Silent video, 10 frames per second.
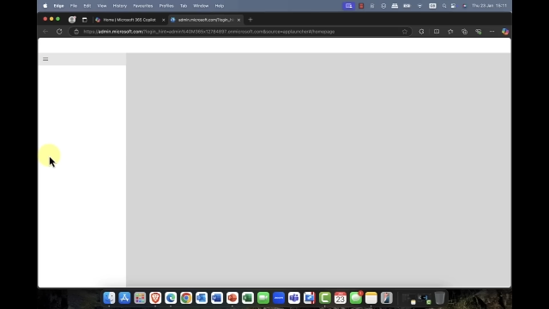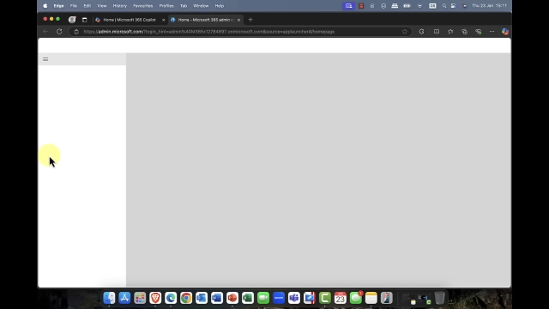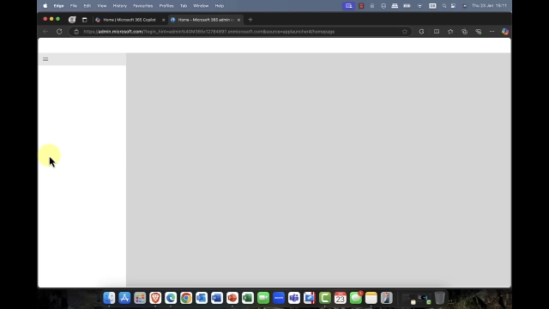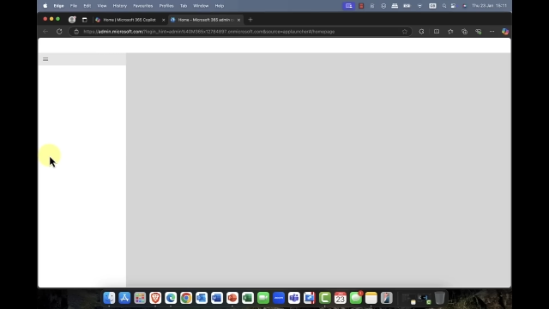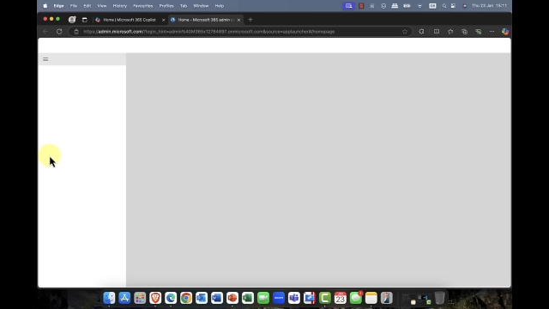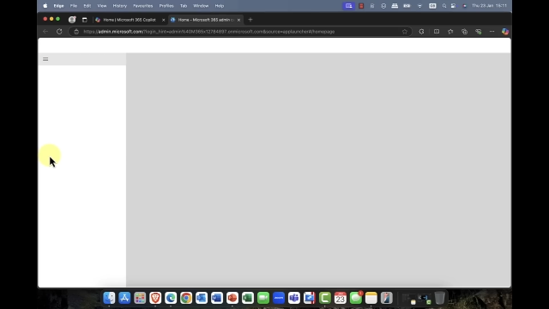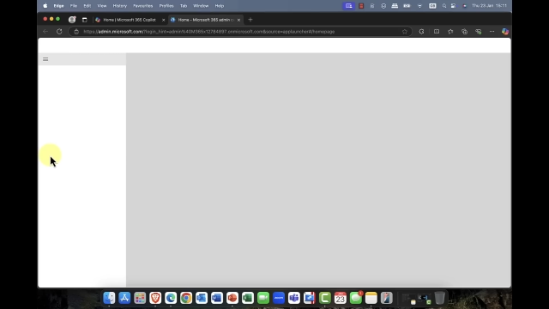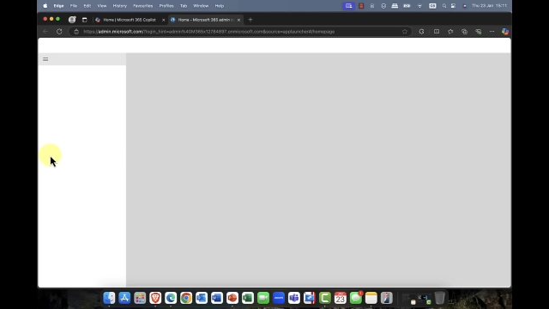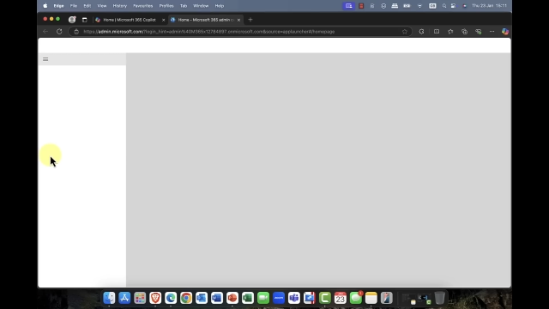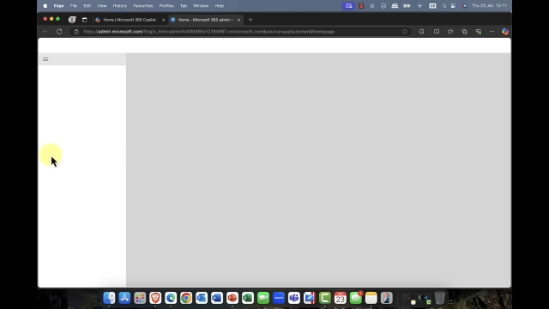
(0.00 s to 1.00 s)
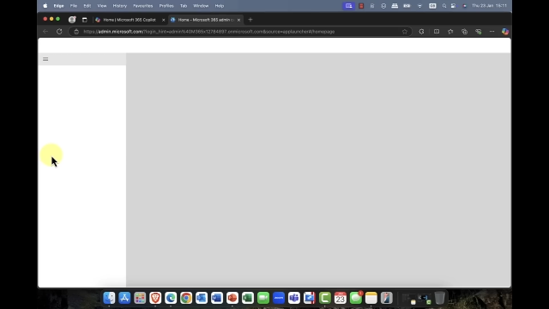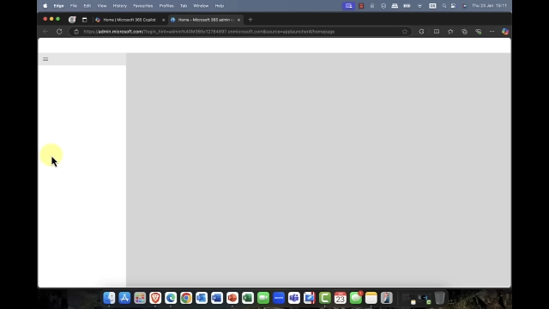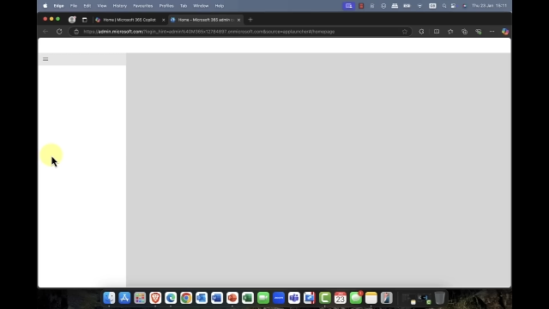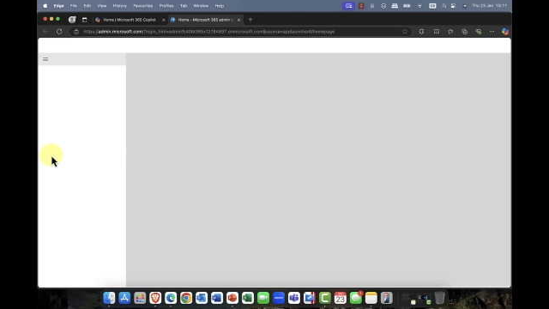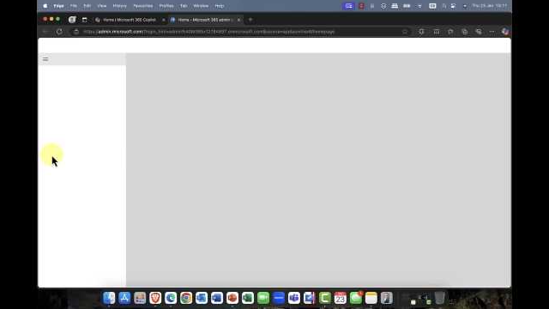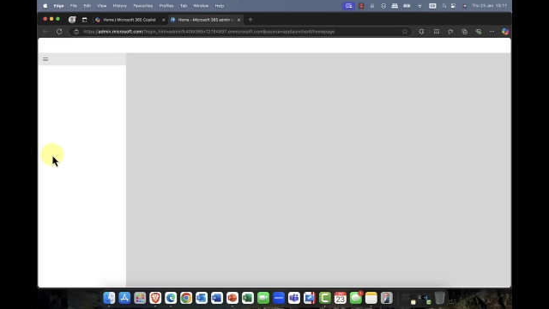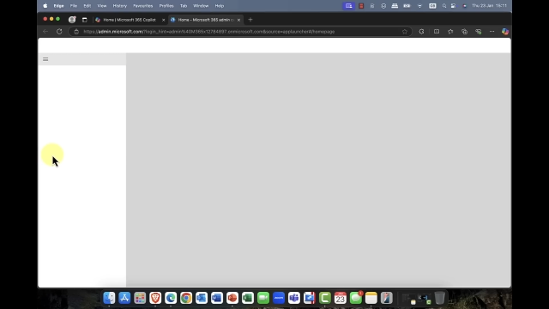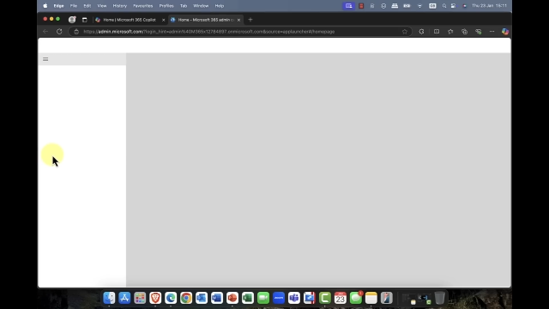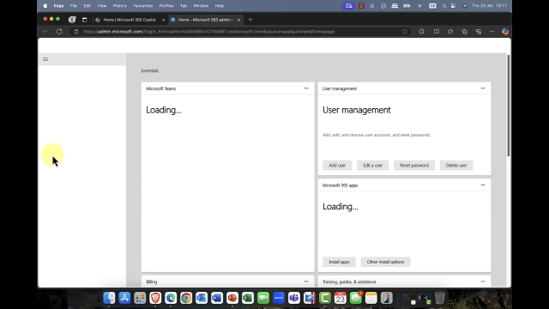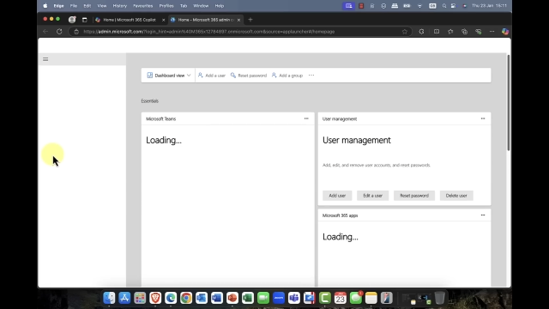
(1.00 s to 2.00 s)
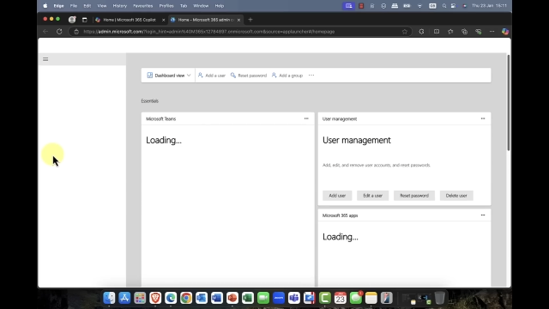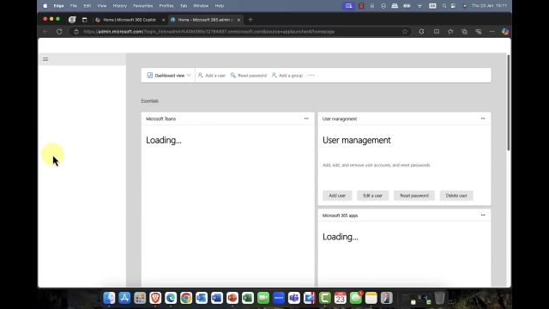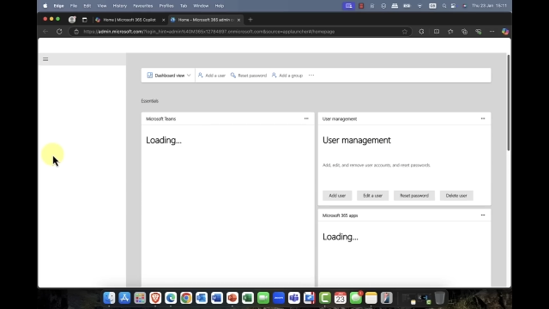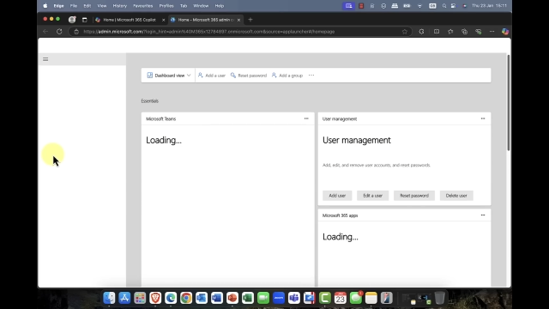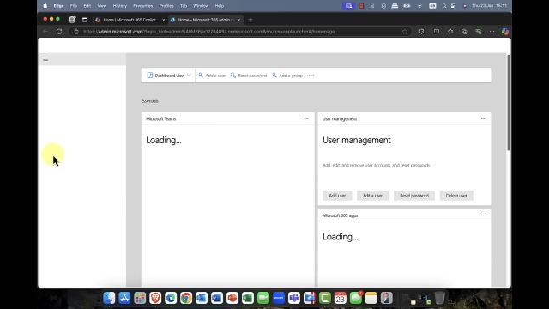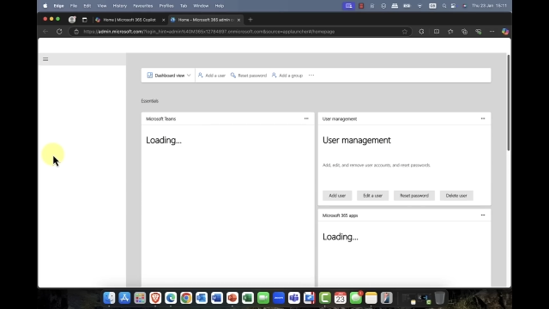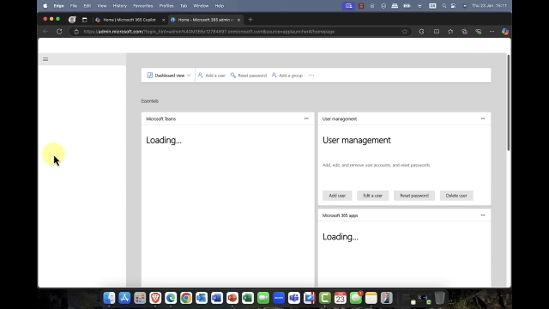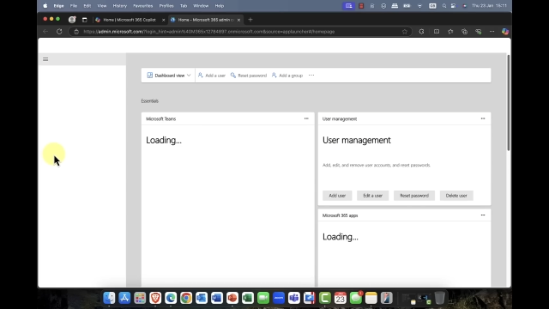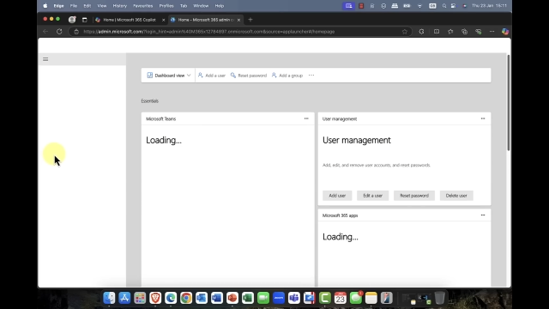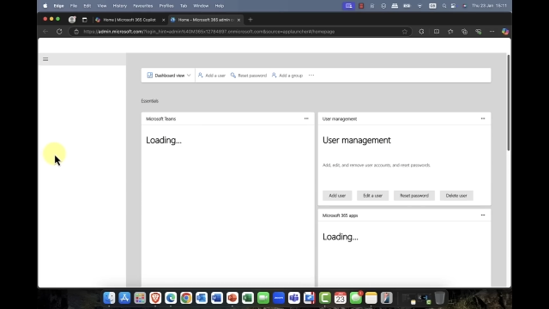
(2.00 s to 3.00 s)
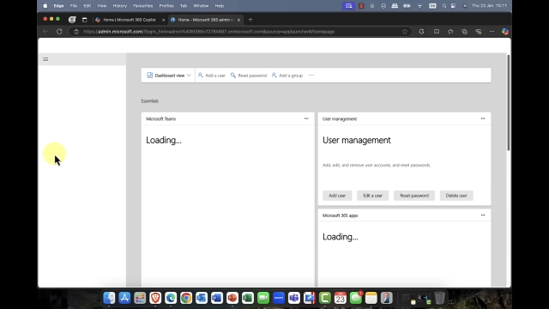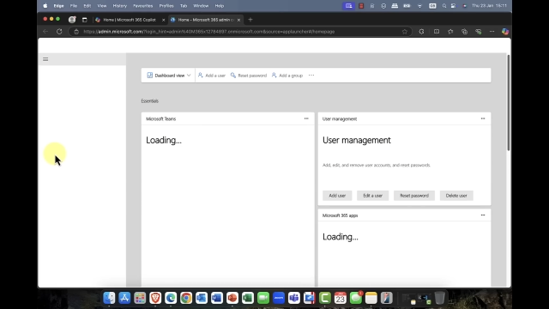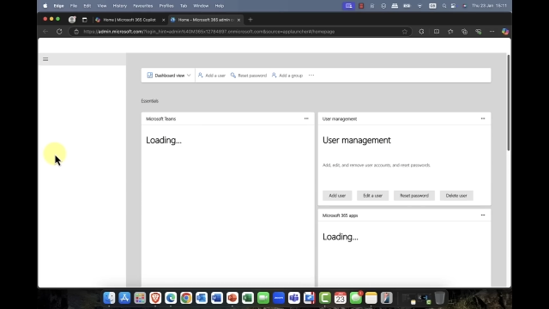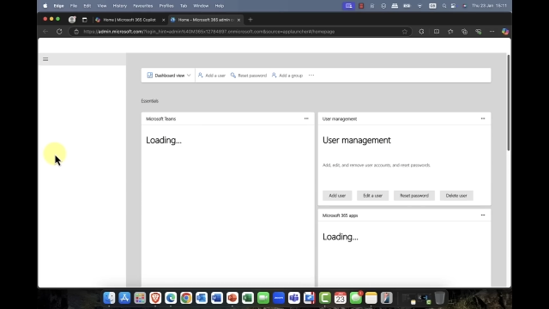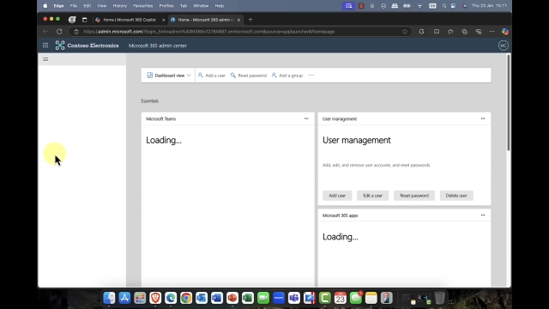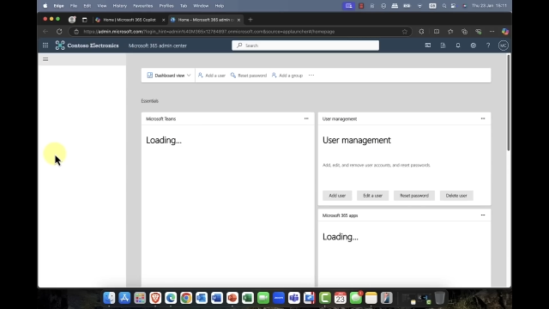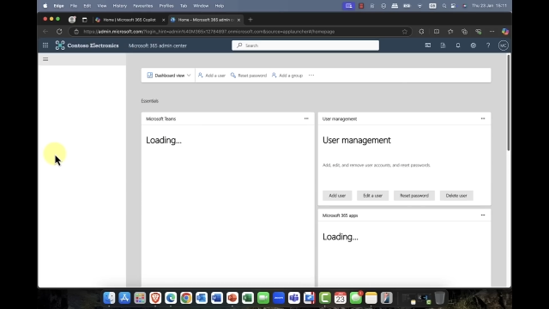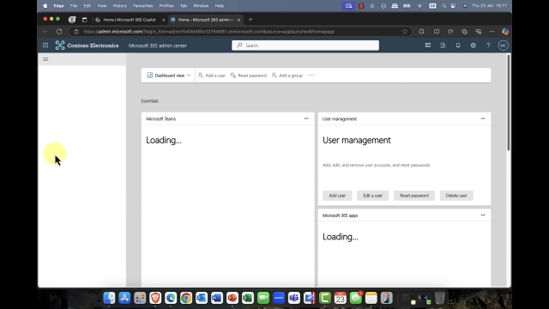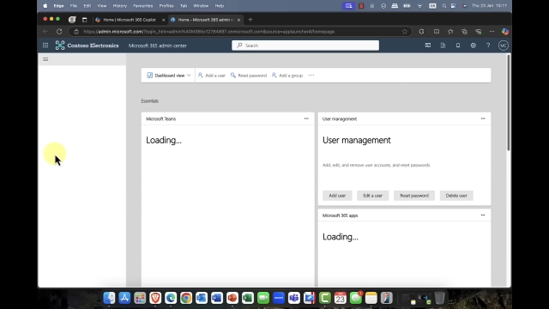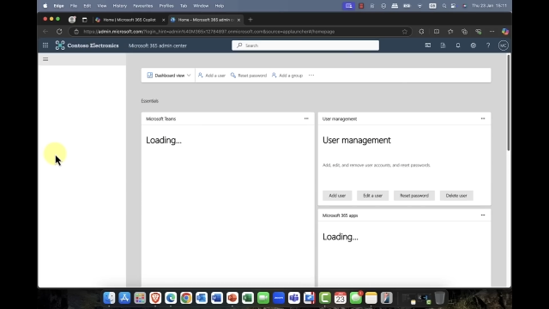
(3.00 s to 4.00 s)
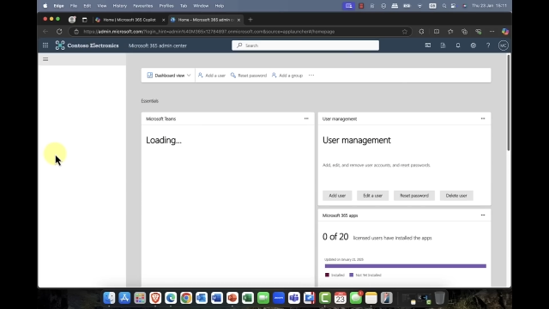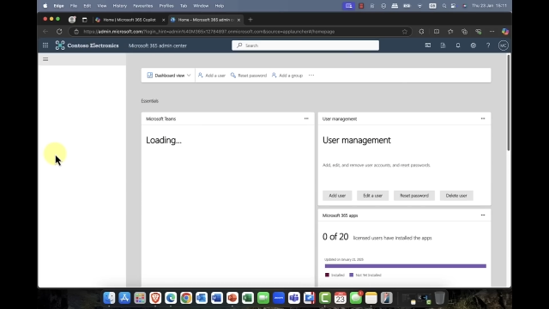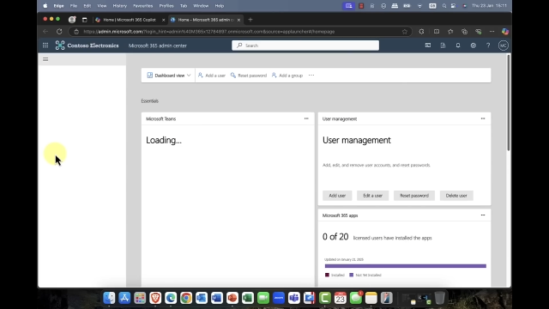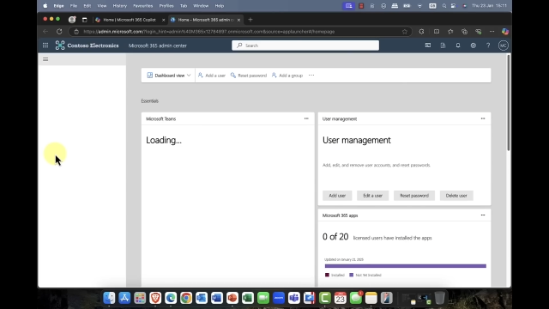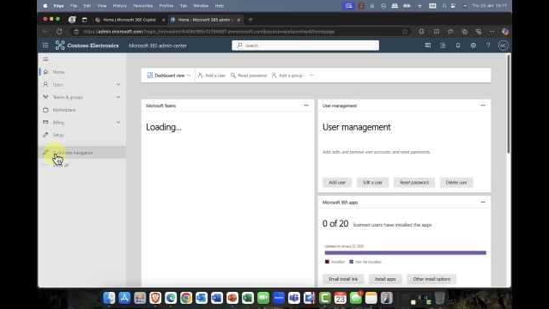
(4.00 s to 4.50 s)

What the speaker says: No face is visible, so there are no lips to read.